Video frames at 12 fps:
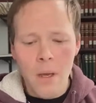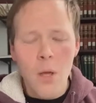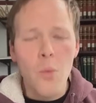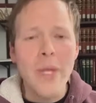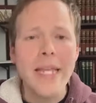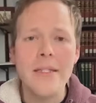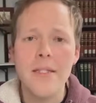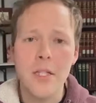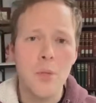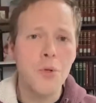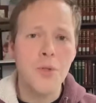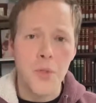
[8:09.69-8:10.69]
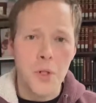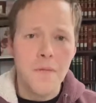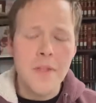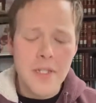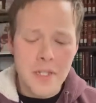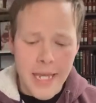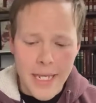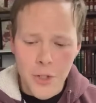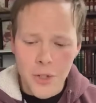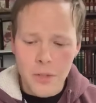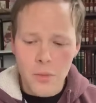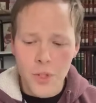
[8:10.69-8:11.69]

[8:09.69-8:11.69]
We can still preserve this nation,